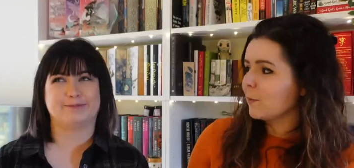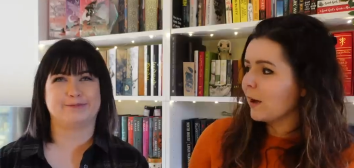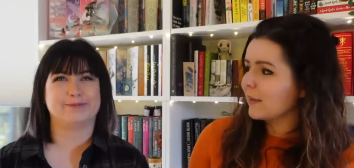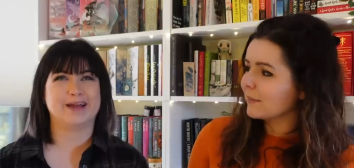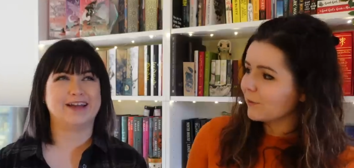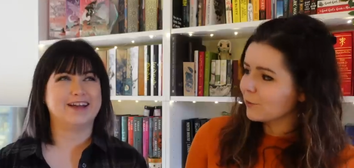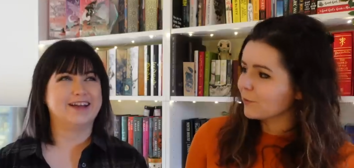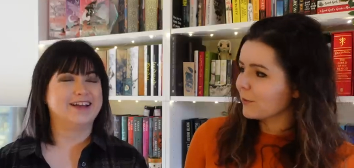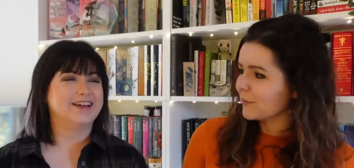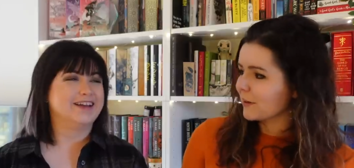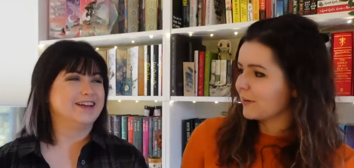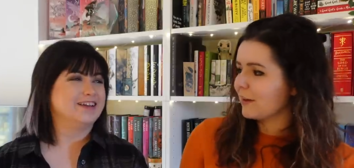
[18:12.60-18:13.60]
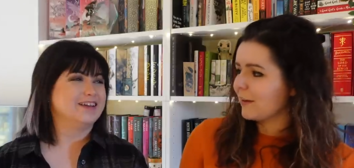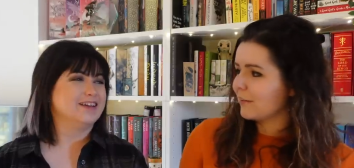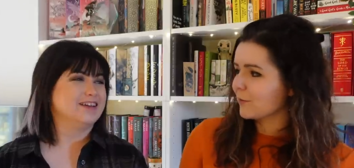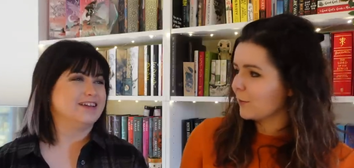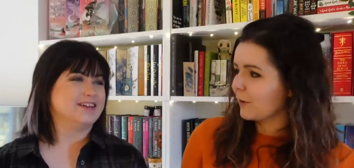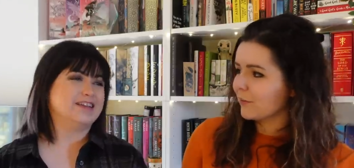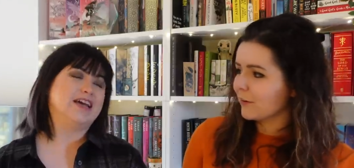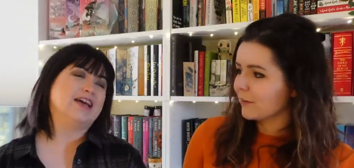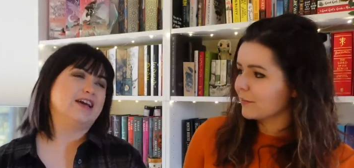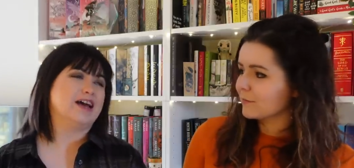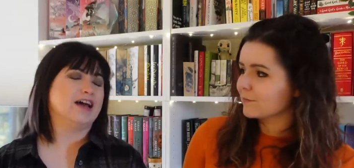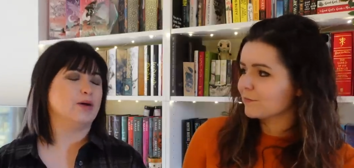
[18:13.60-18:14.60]
Speaker 1: Well, all the ones down here as well. Though.
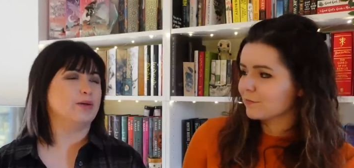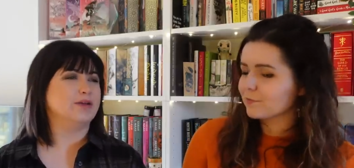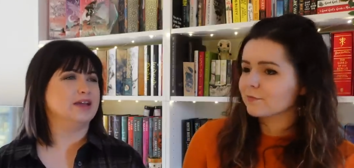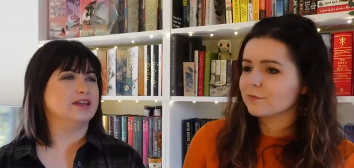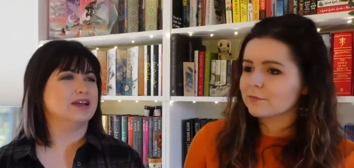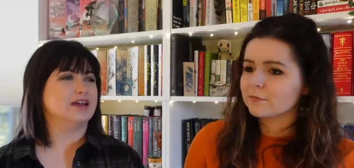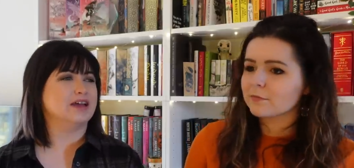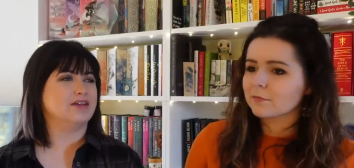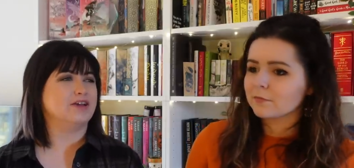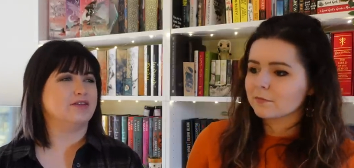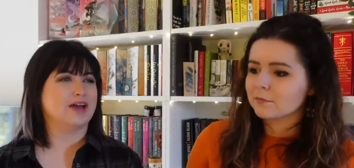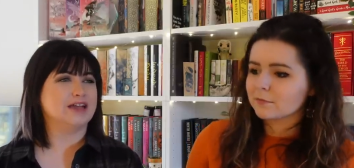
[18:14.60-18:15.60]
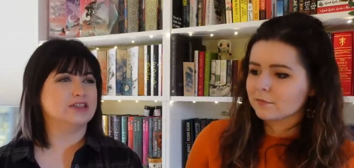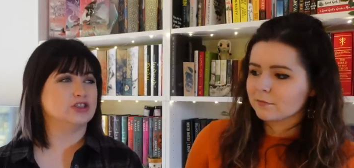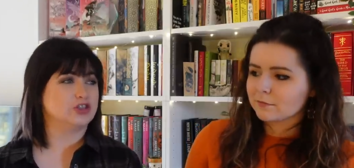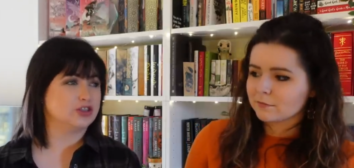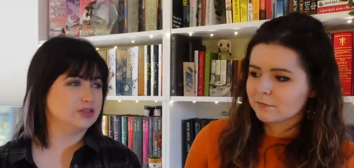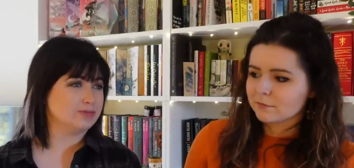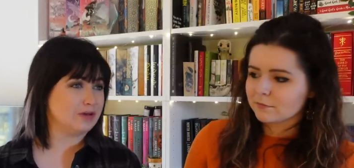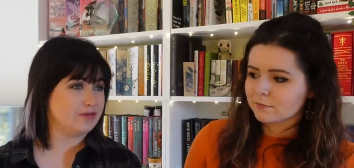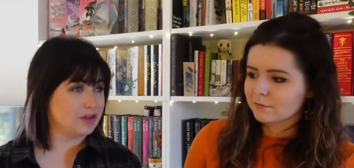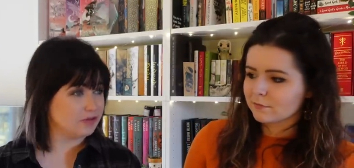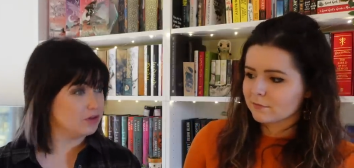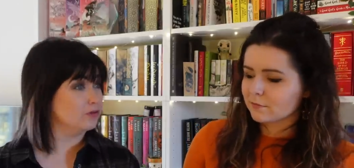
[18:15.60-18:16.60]
Yeah,
Speaker 2: I, I mean, if I had to choose my
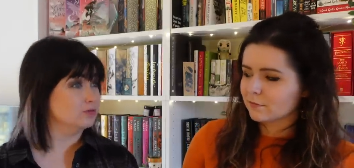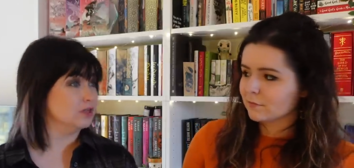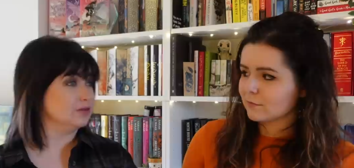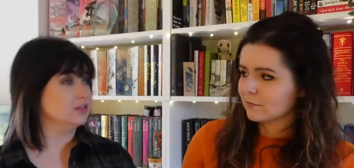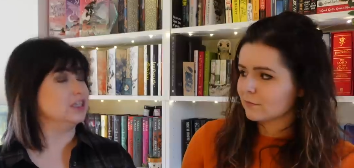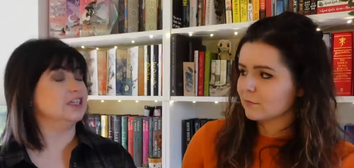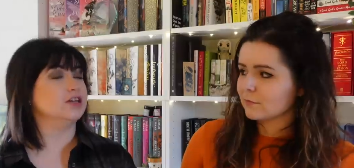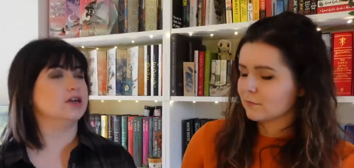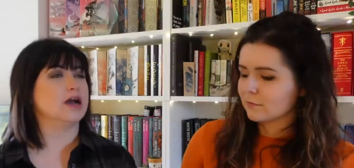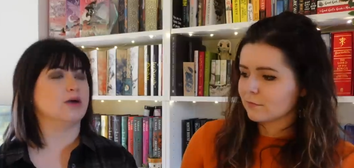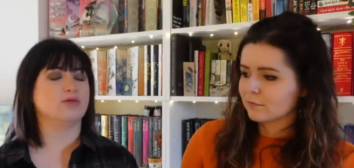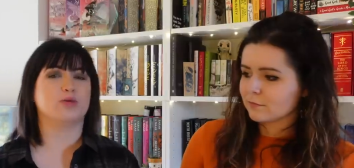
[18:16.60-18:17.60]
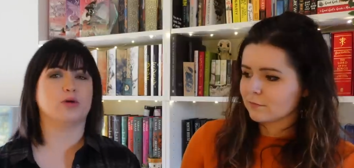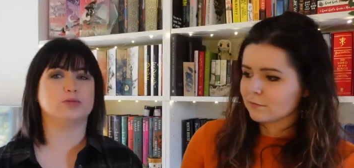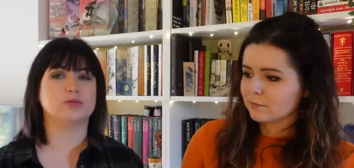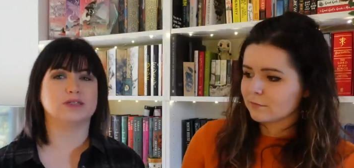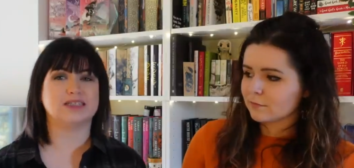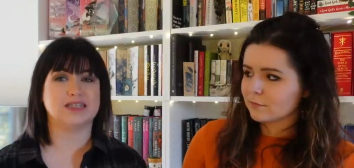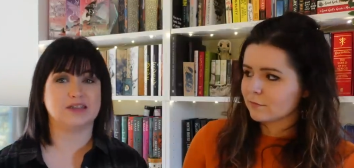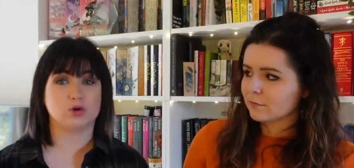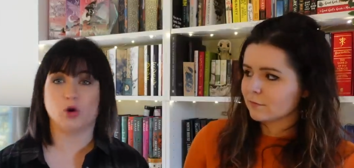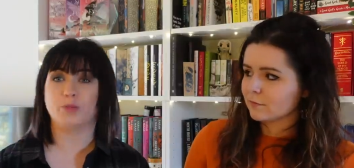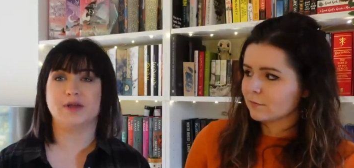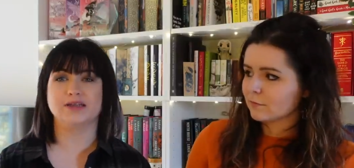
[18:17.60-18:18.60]
favourite from down here, I would probably say
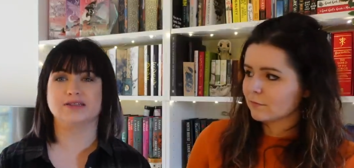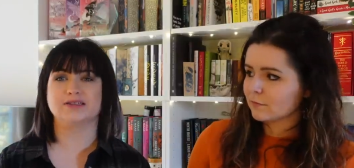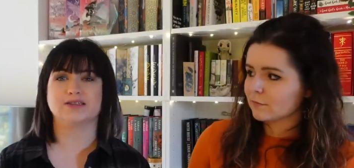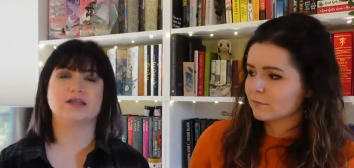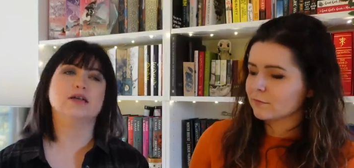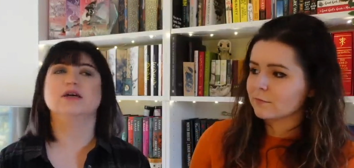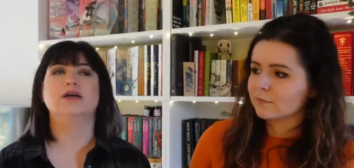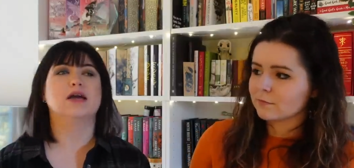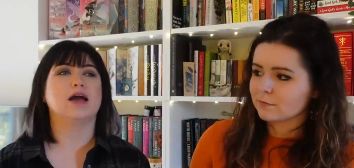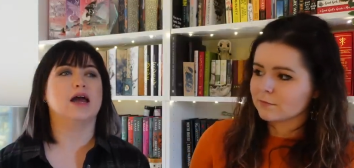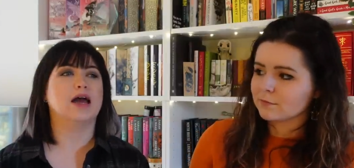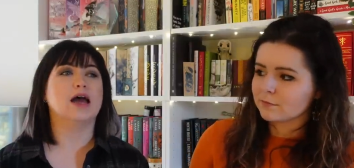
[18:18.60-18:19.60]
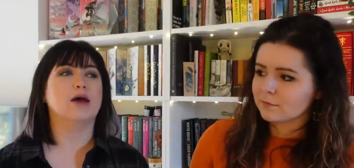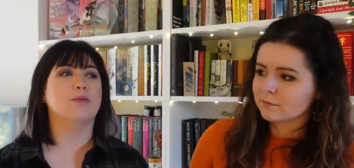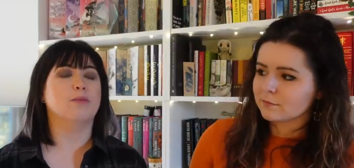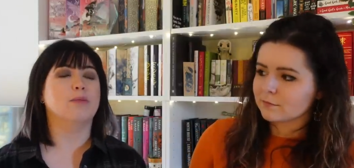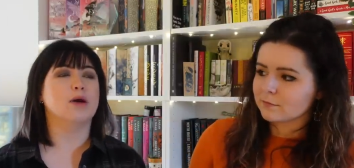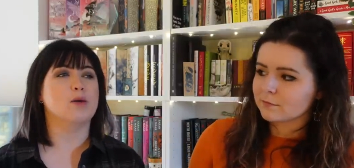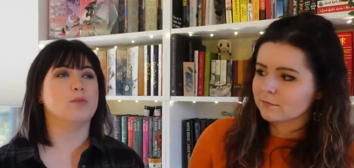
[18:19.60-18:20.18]
Toppings um,